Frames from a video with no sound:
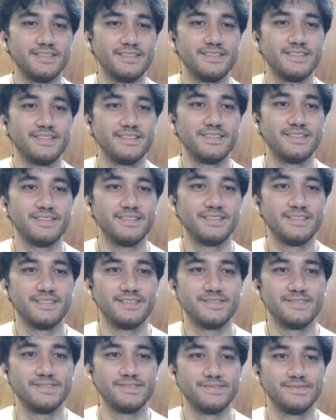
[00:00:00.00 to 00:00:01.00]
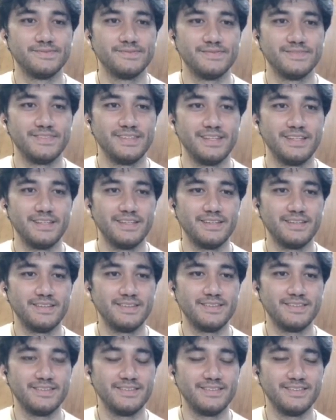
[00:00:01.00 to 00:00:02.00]

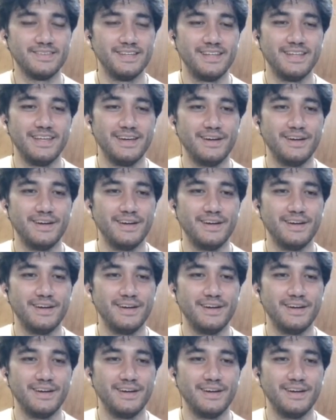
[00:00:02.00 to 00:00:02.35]
No words are spoken by the person on screen.